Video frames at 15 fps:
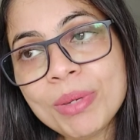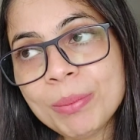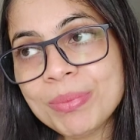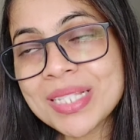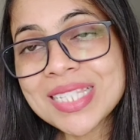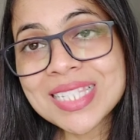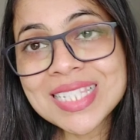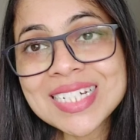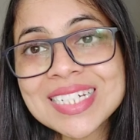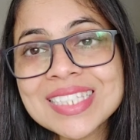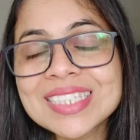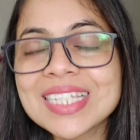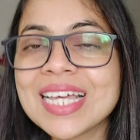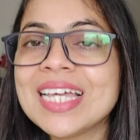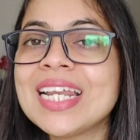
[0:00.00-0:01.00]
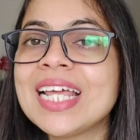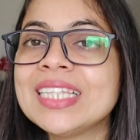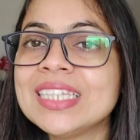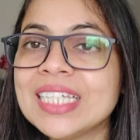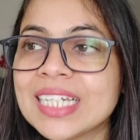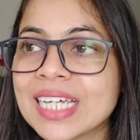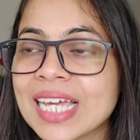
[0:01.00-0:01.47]
People sit there
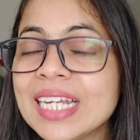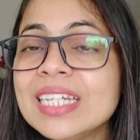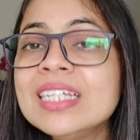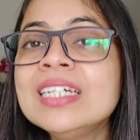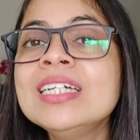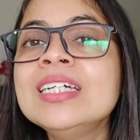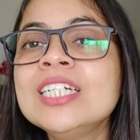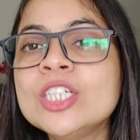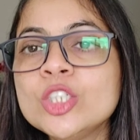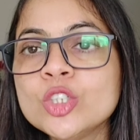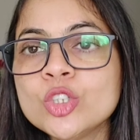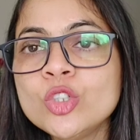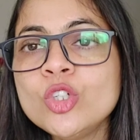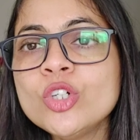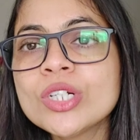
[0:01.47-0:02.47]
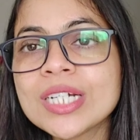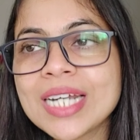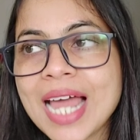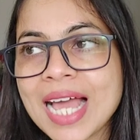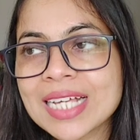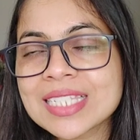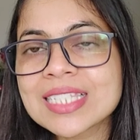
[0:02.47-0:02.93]
and they can,
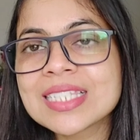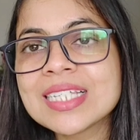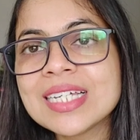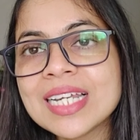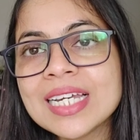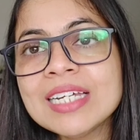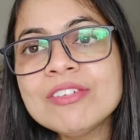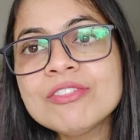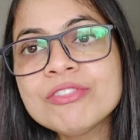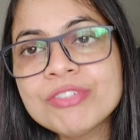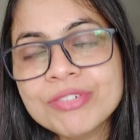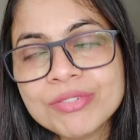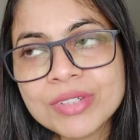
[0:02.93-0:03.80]
relax there and